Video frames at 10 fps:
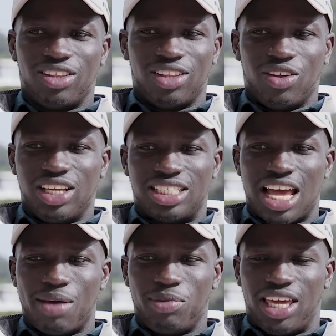the only
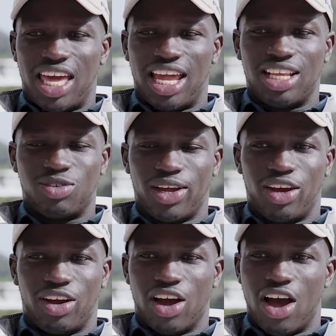time you can is when
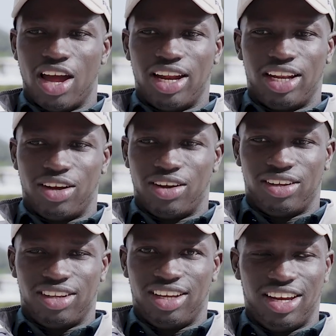you're gone and
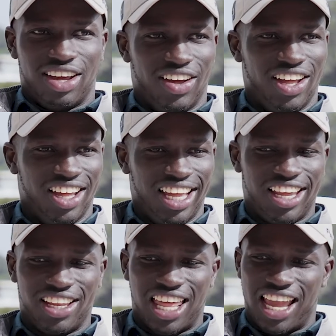you're, you know,
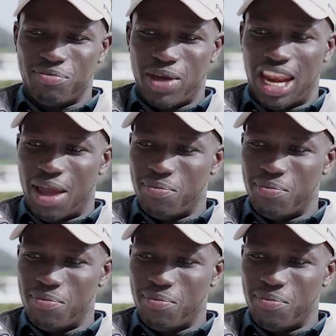you're like, man, I